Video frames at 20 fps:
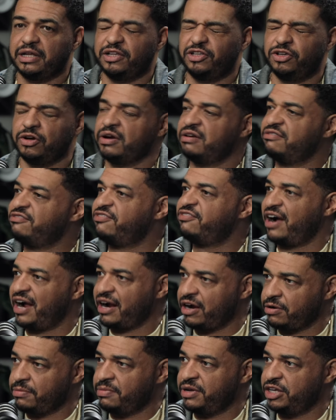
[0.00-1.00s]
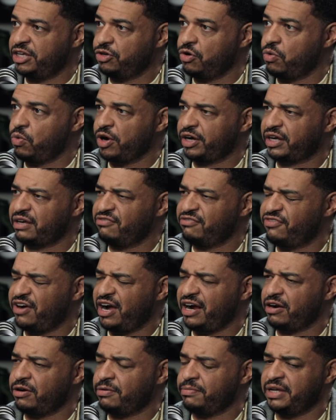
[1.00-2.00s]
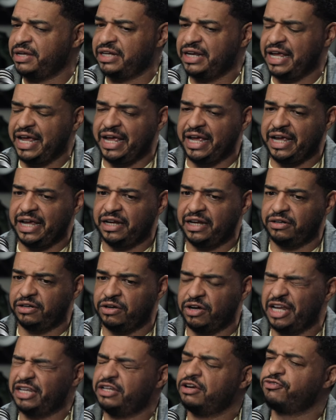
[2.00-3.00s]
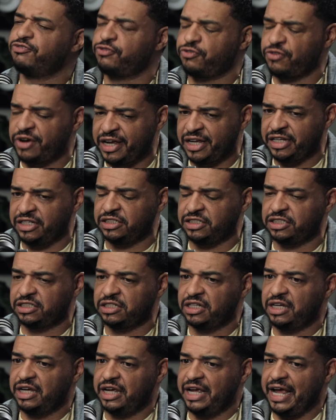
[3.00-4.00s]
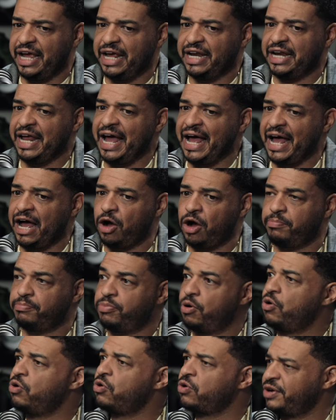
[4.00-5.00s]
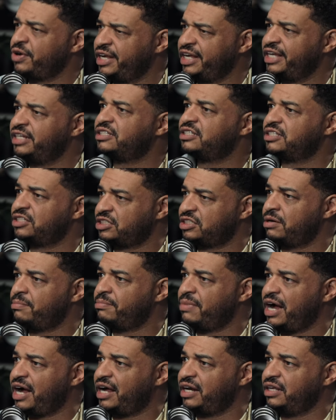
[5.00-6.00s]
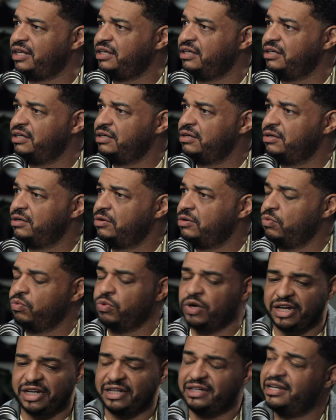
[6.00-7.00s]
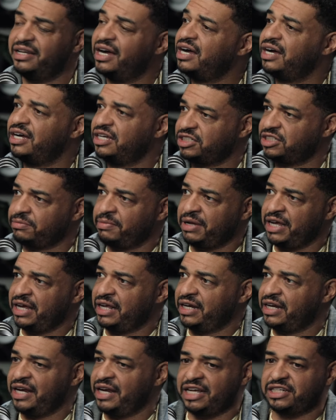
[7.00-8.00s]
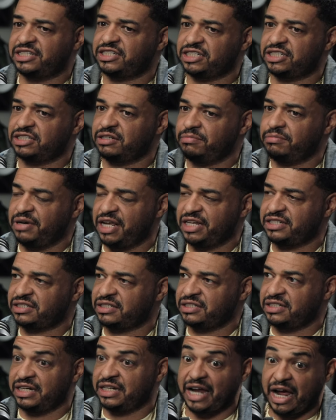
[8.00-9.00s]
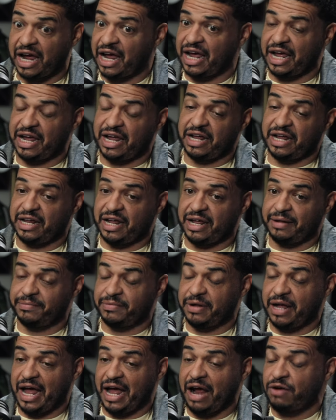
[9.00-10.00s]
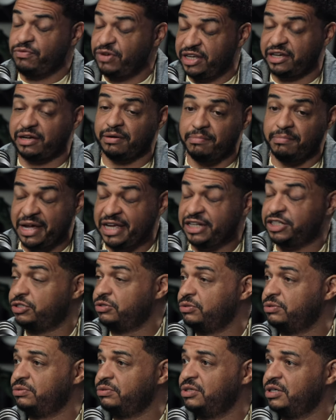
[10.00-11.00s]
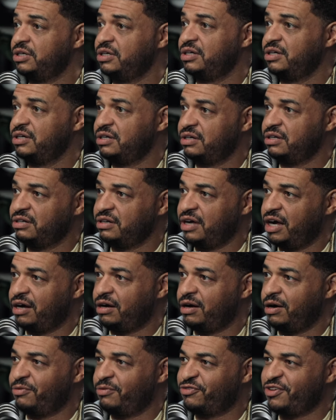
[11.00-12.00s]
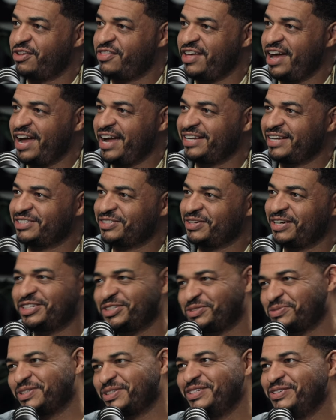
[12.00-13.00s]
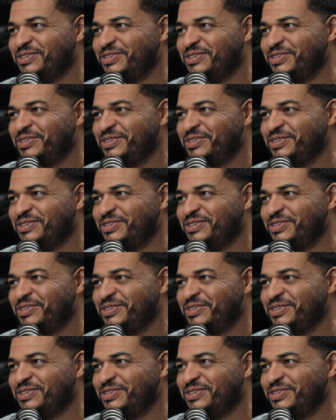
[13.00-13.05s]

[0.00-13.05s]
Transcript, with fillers: your environment, your work environment, and your friends, and how pouring into somebody, what it does, man. And that's just a blessing. And I really commend you for that. So I just,